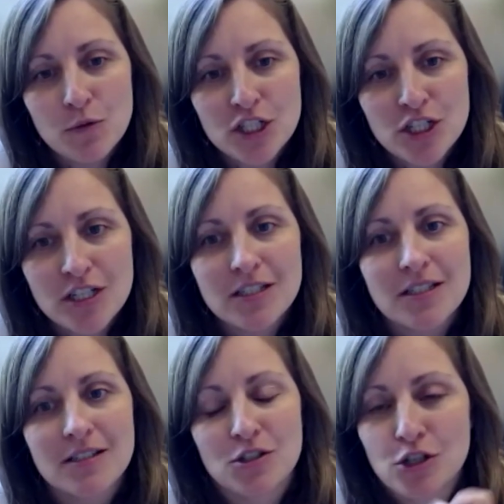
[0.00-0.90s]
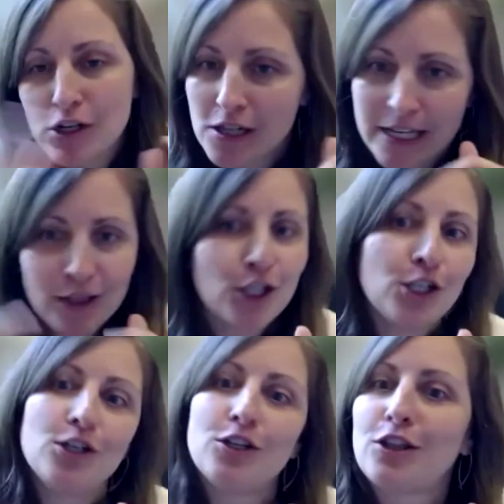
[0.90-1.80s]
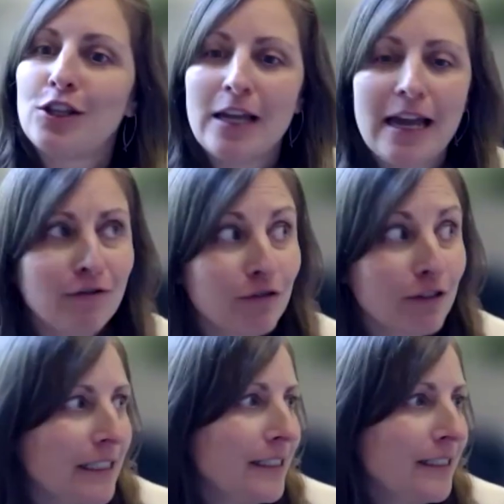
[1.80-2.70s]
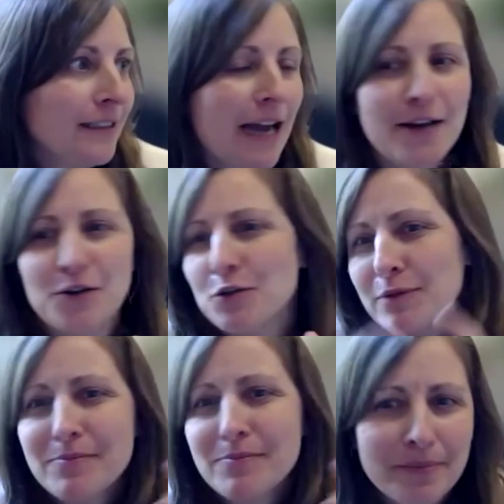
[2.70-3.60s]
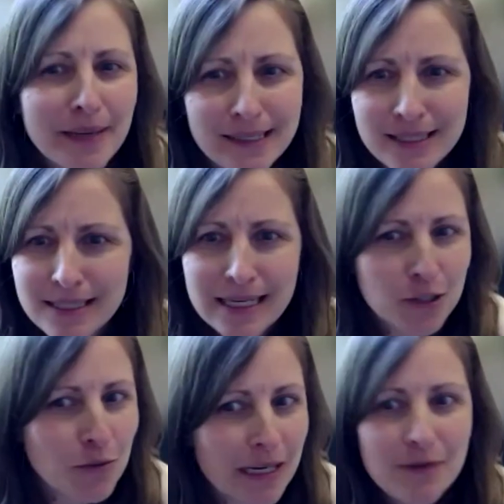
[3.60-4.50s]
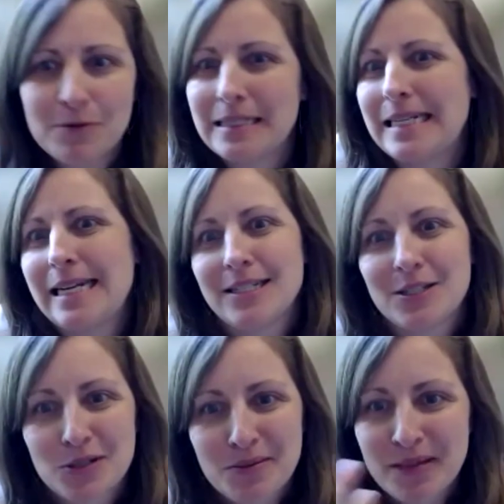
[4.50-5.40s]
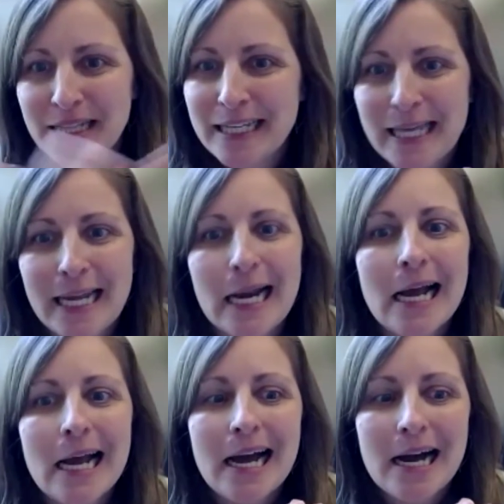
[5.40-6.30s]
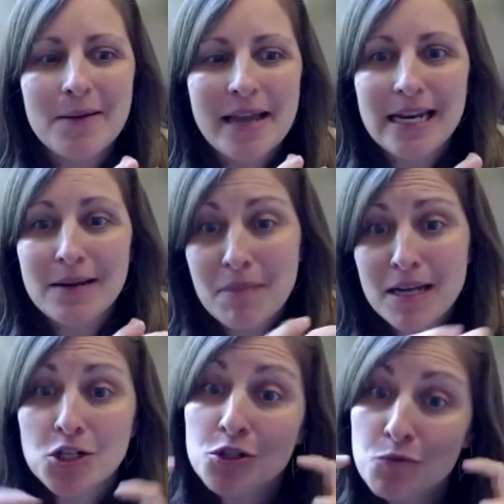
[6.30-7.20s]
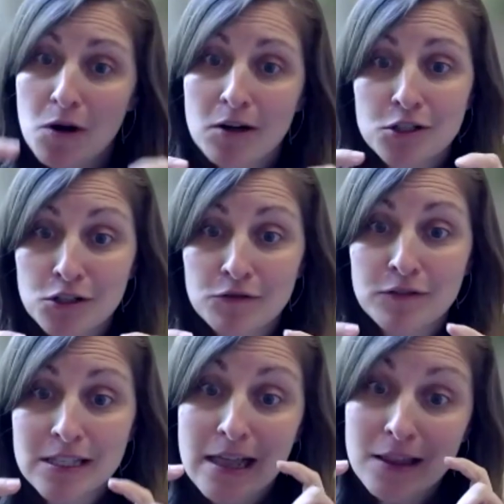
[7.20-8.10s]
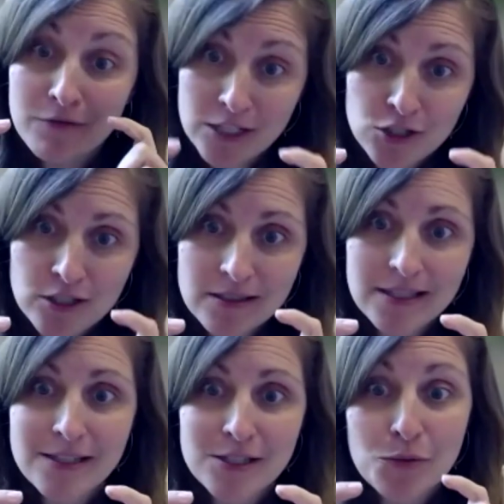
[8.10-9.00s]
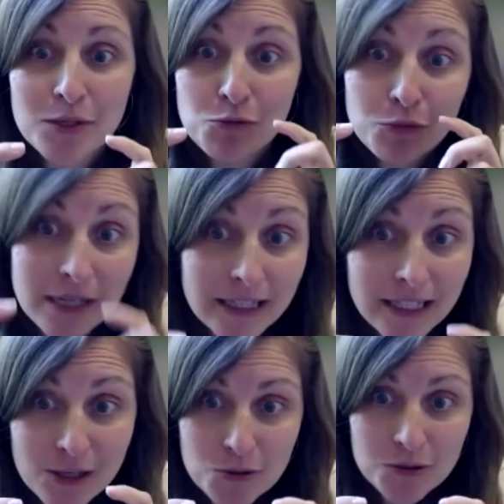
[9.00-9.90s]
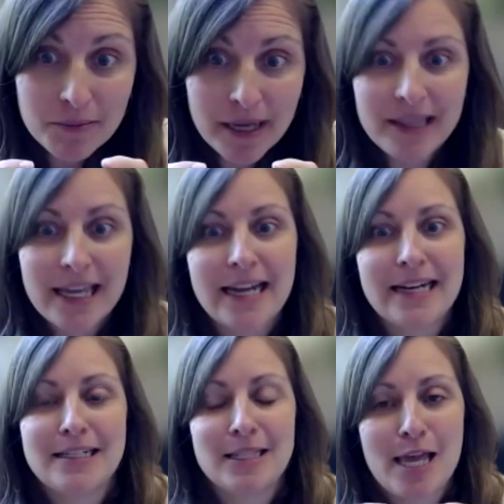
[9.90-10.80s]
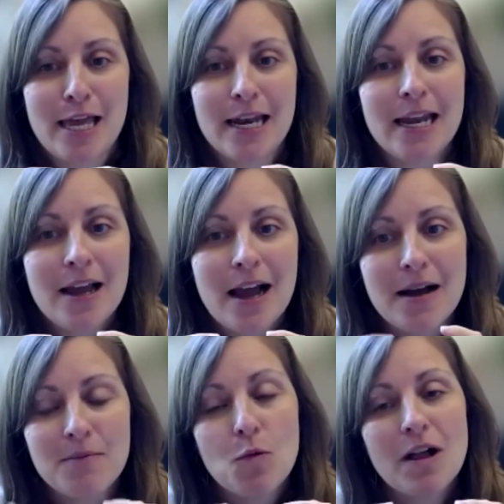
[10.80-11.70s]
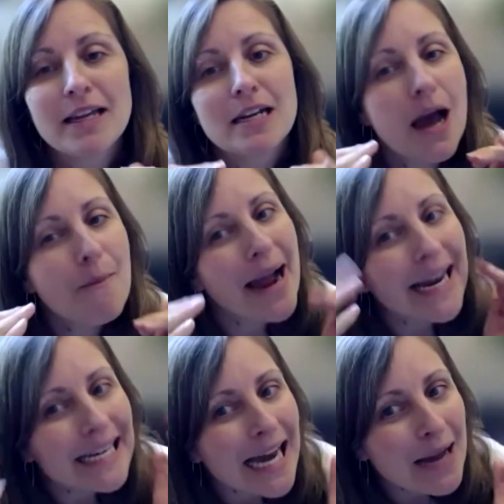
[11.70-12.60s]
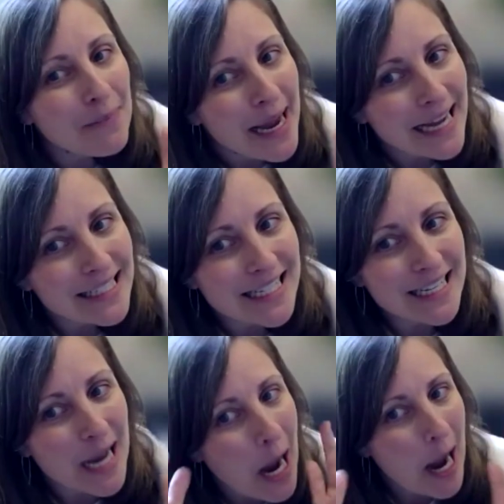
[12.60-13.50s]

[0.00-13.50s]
which is circling the Earth every, I don't know, repeat passes like 21 days or something like that. And it measures water surface elevations. And so what's really cool about that is that while it might not pass